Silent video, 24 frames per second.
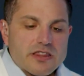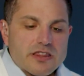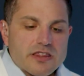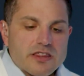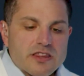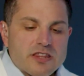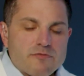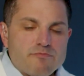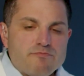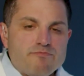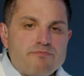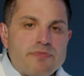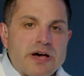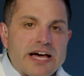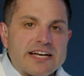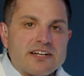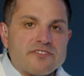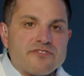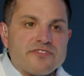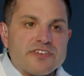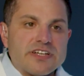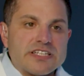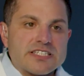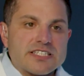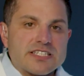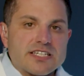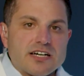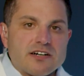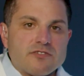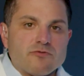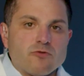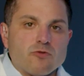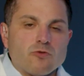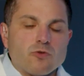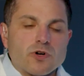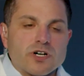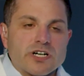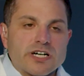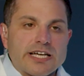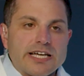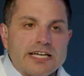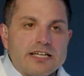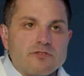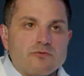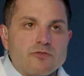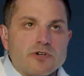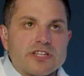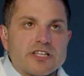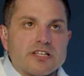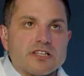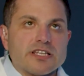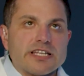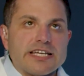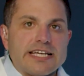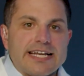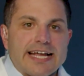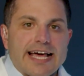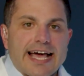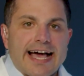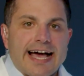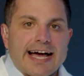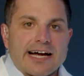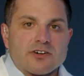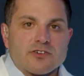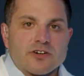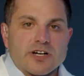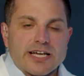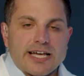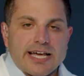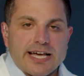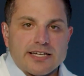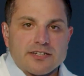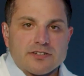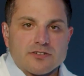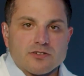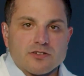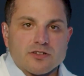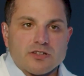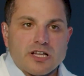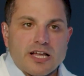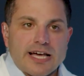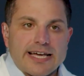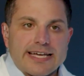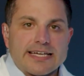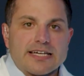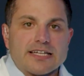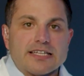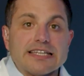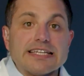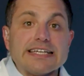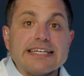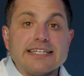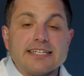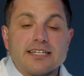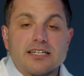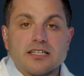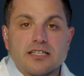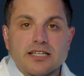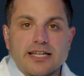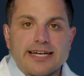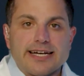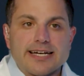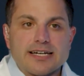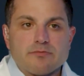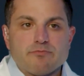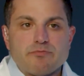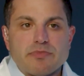the benefits of working with a lead aggregator like Lead Clinic,